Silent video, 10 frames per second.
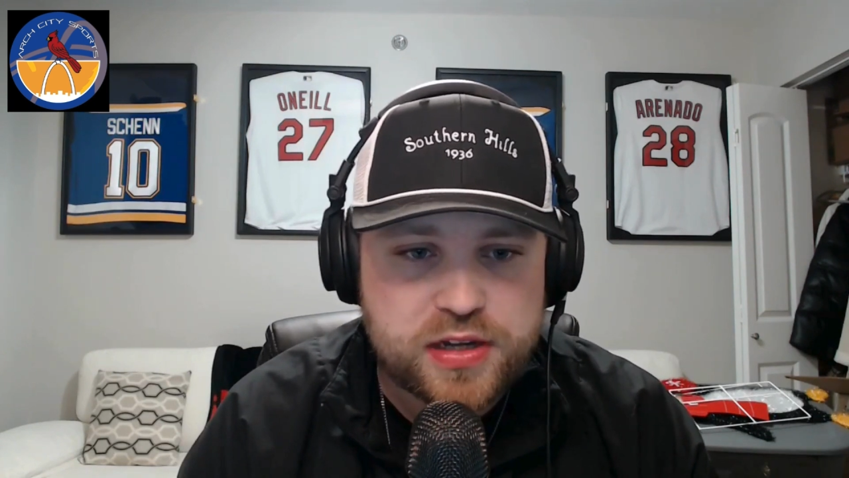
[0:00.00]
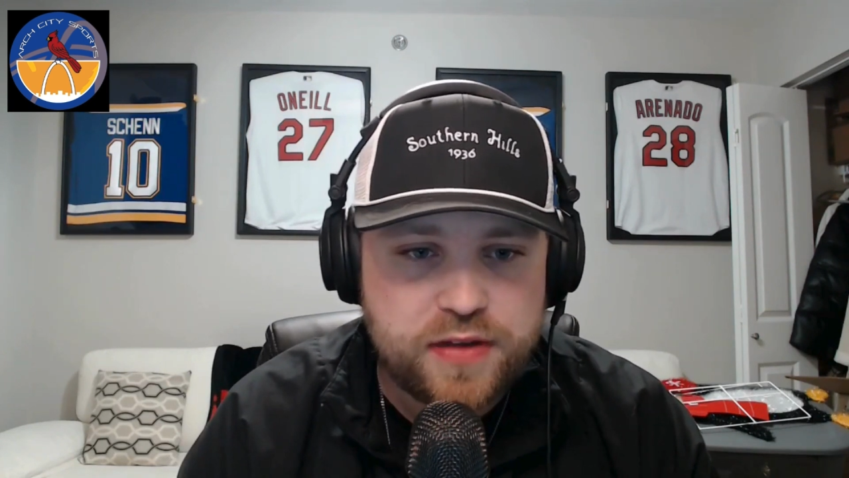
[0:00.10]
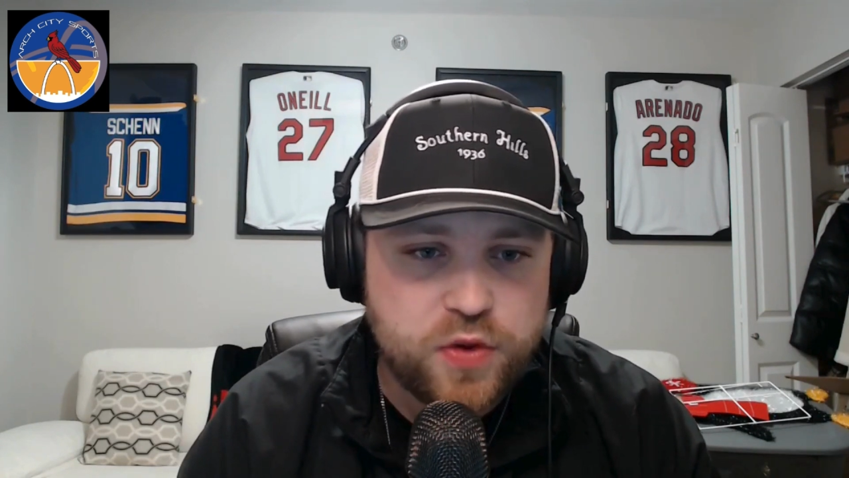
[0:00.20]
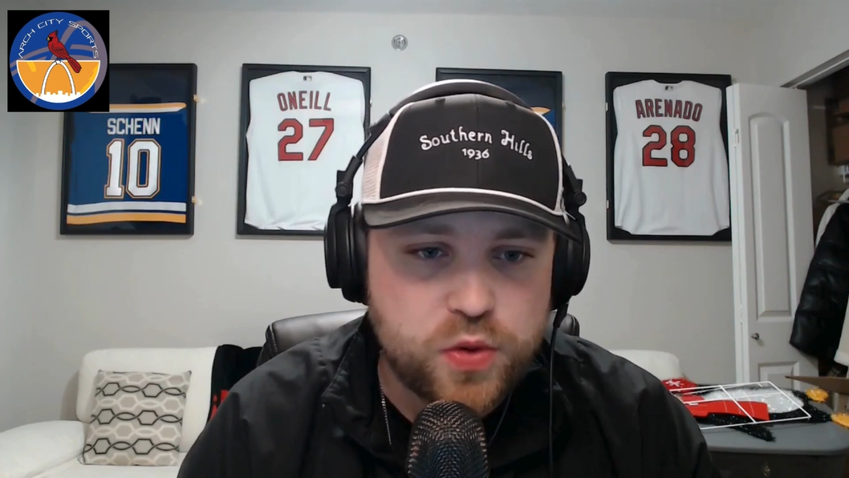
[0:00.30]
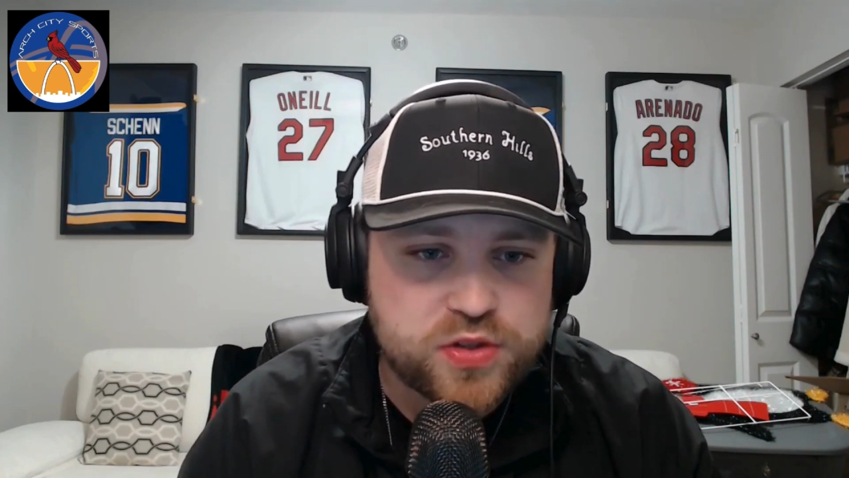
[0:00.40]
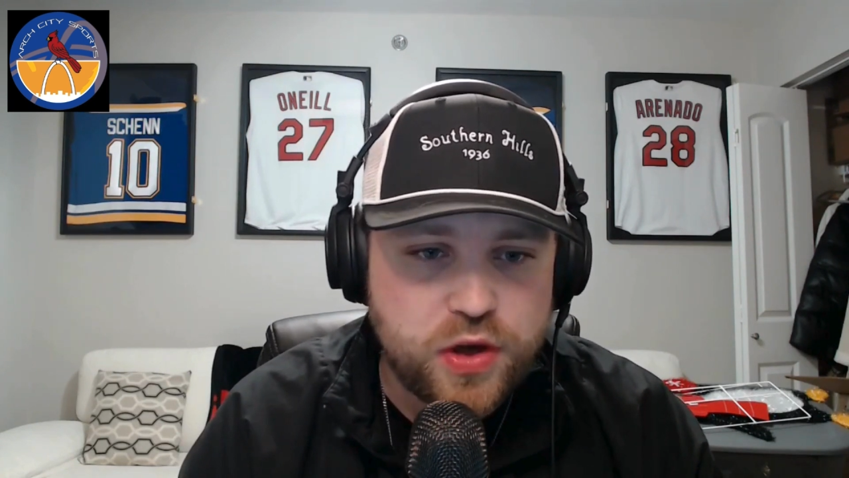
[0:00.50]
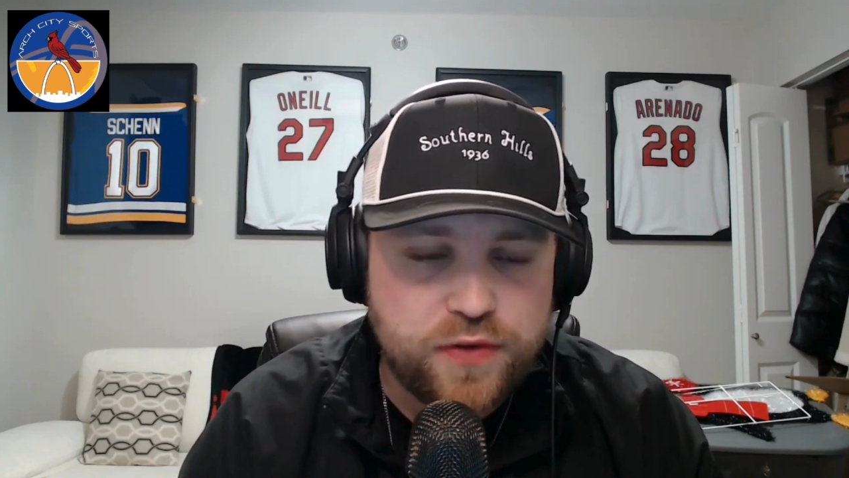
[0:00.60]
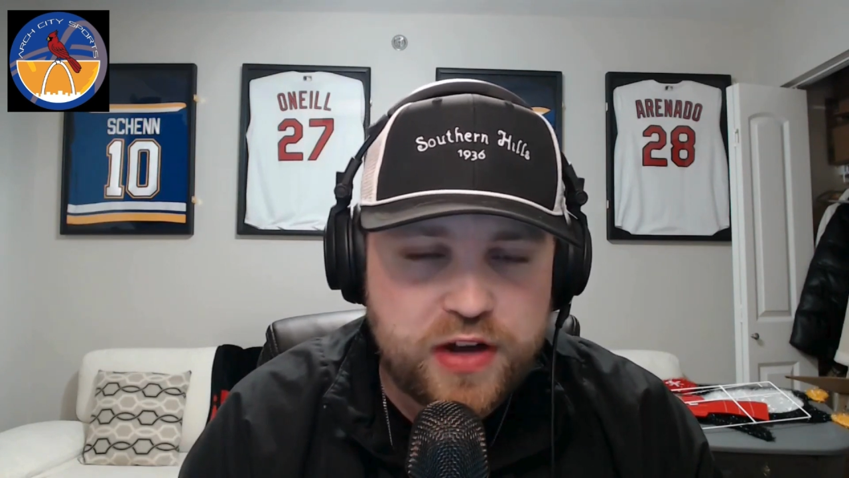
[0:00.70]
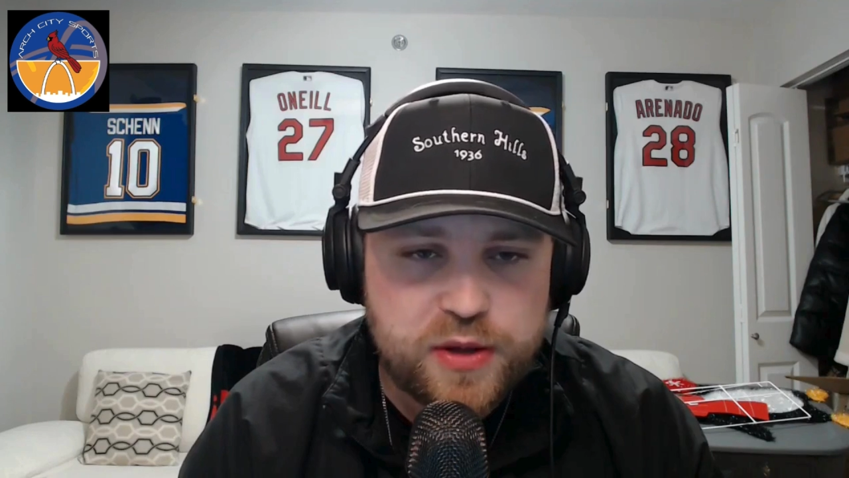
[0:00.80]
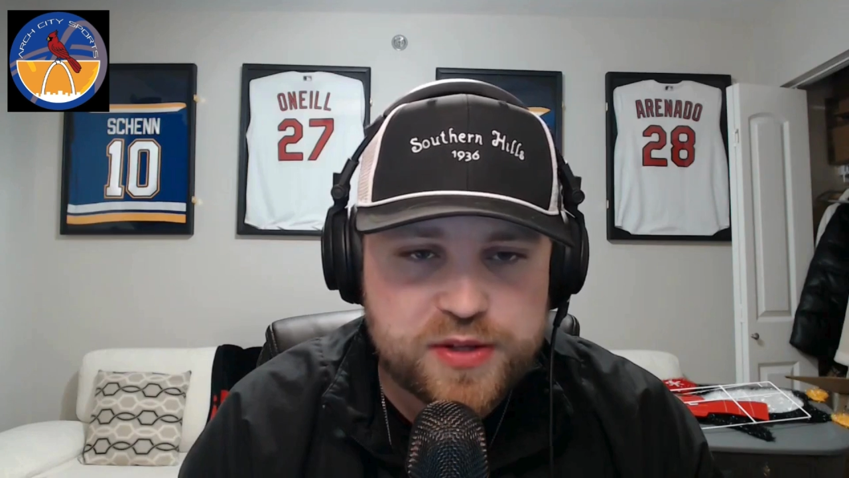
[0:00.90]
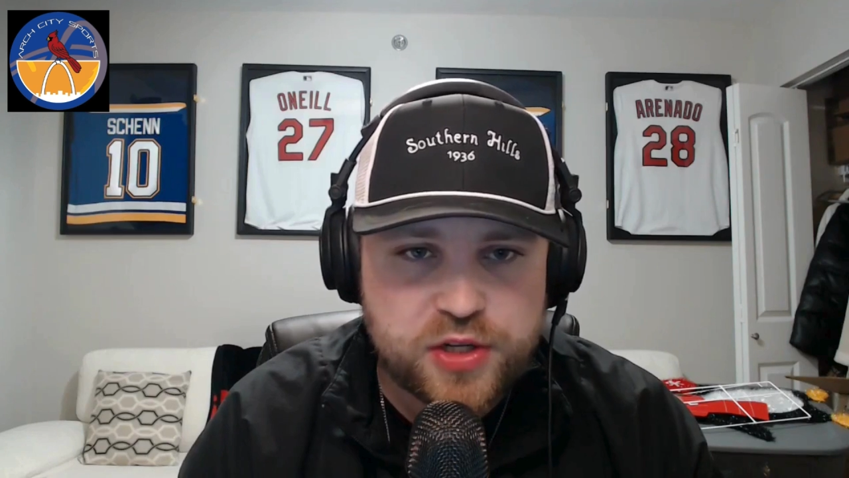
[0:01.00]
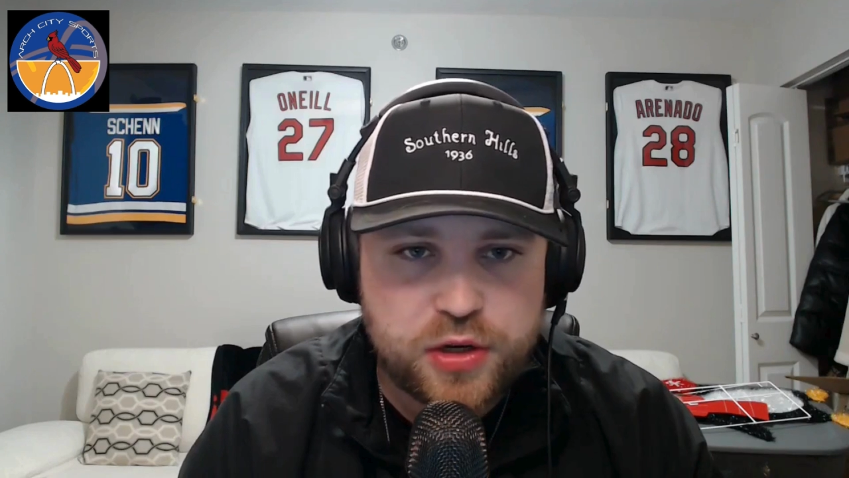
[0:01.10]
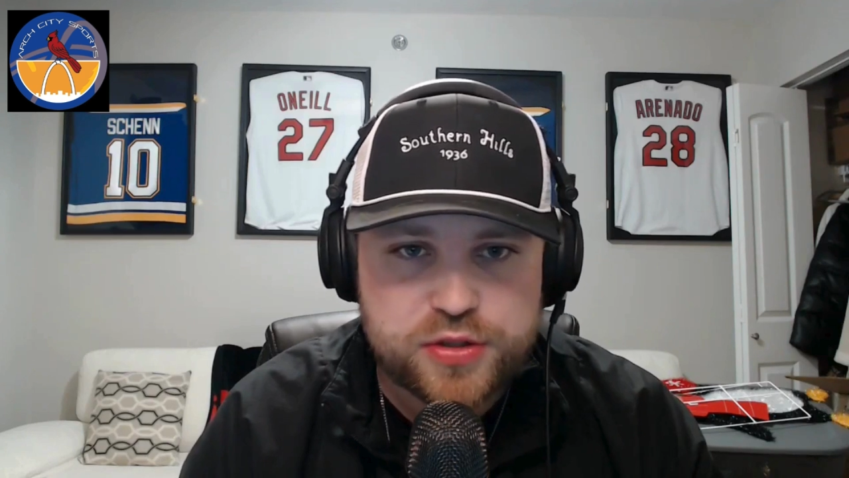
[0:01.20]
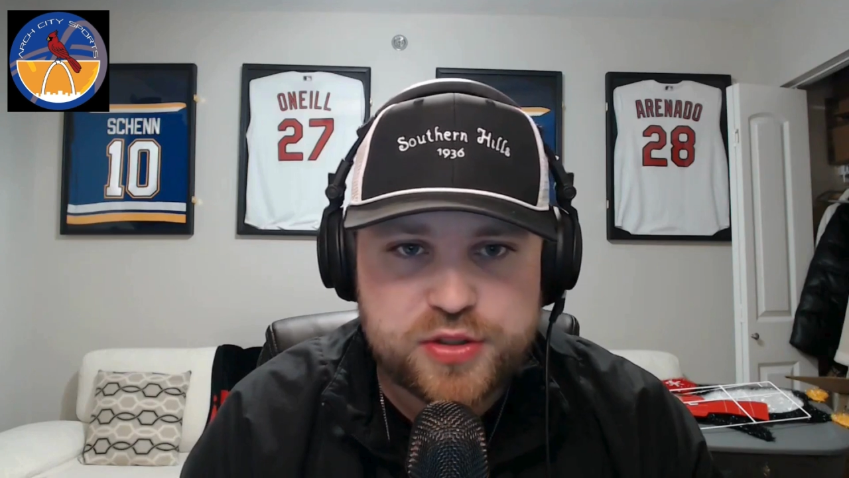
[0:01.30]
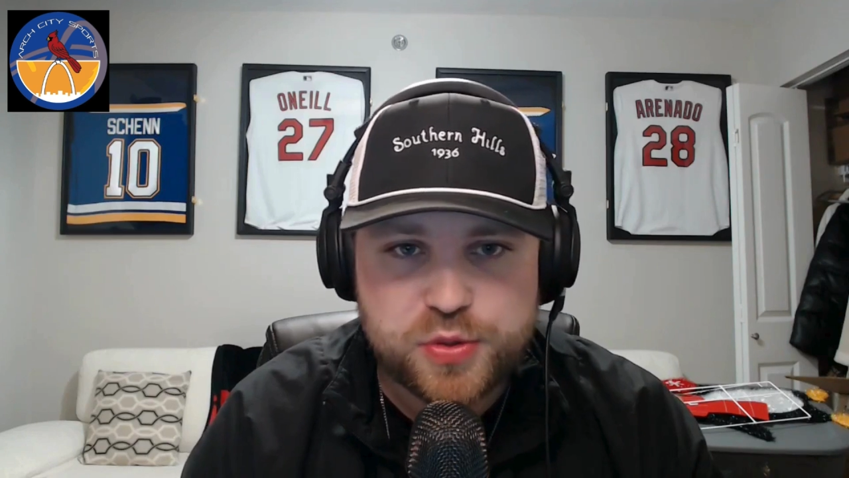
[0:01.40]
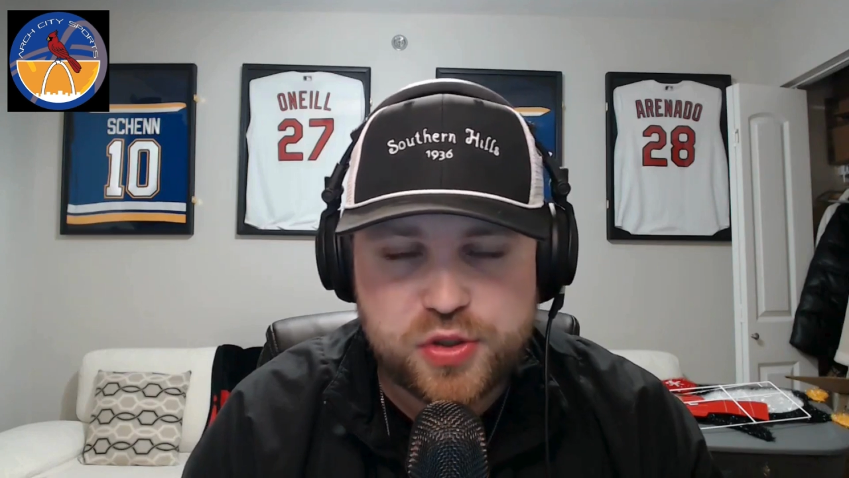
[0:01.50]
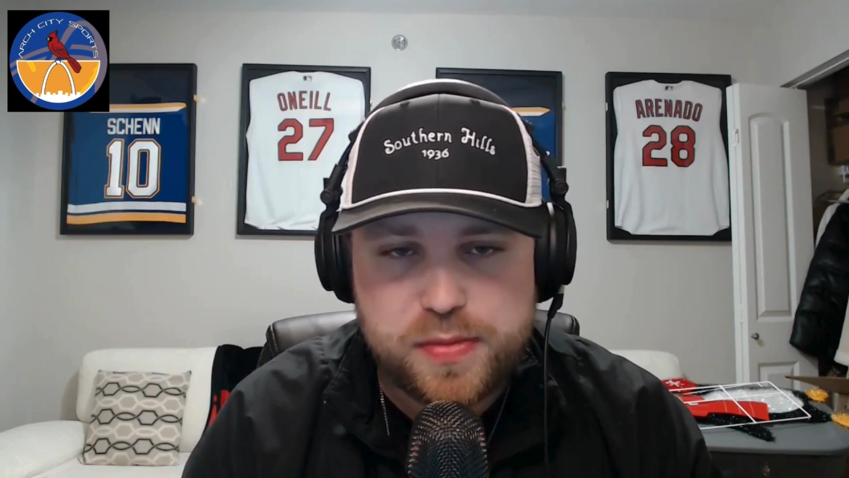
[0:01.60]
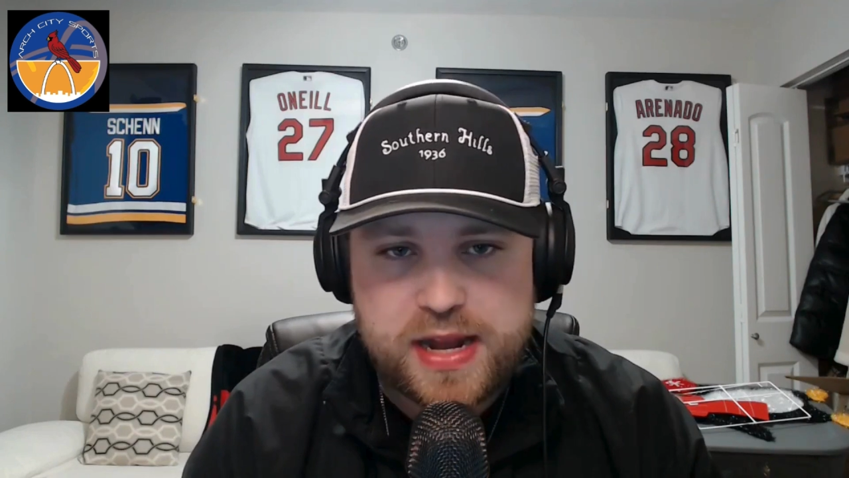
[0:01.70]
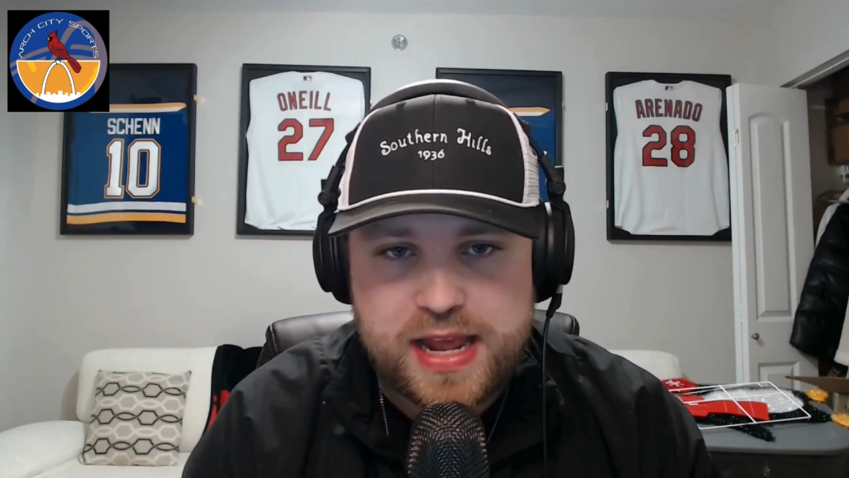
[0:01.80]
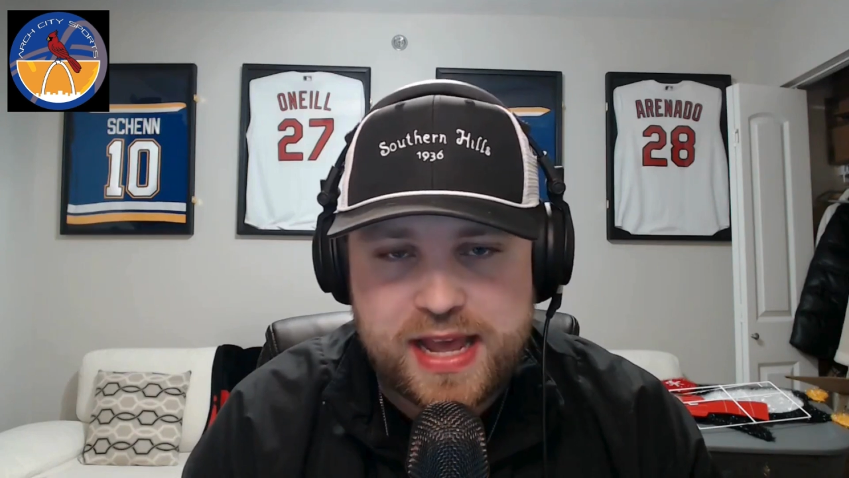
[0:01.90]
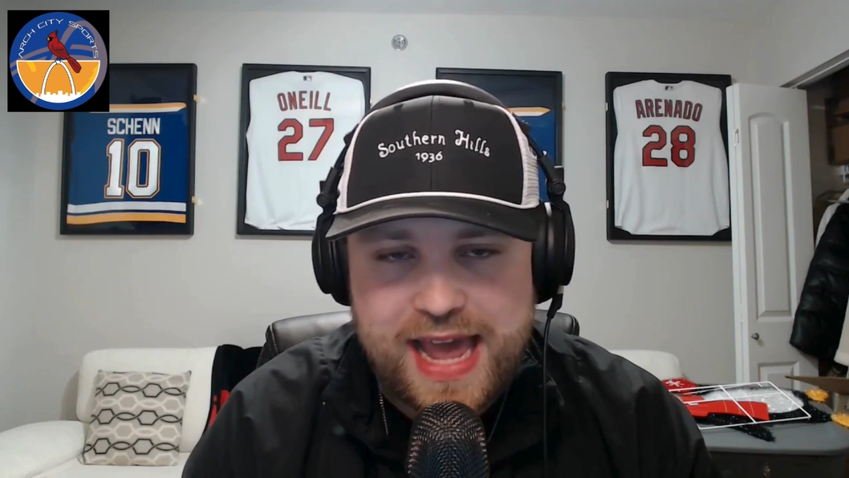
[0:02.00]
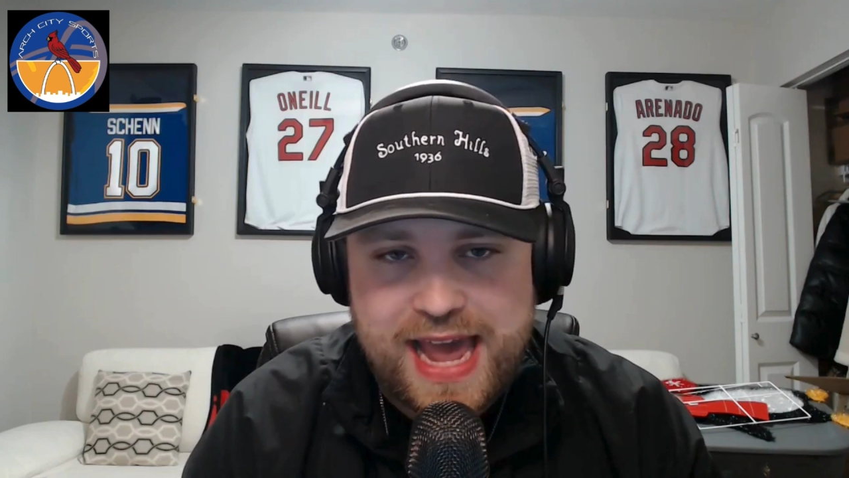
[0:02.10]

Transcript: Of course, go follow us on all social media